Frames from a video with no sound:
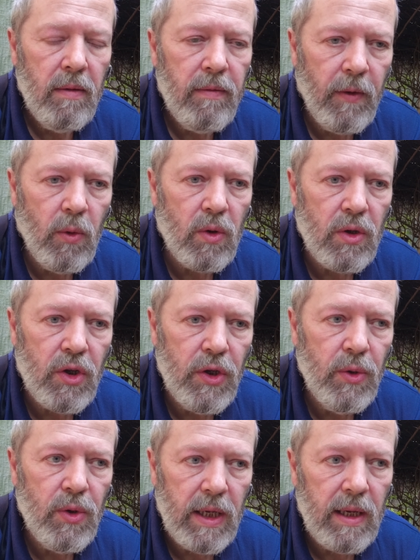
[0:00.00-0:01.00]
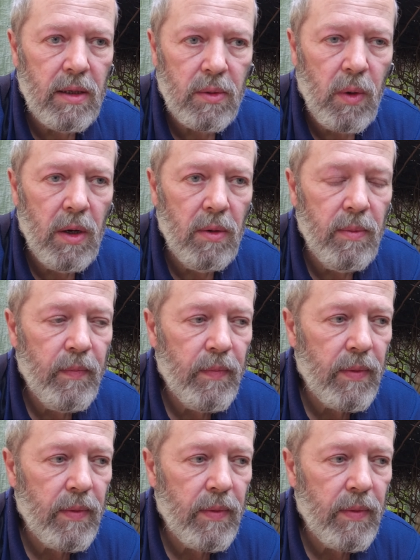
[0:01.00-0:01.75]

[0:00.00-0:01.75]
filters use it as well,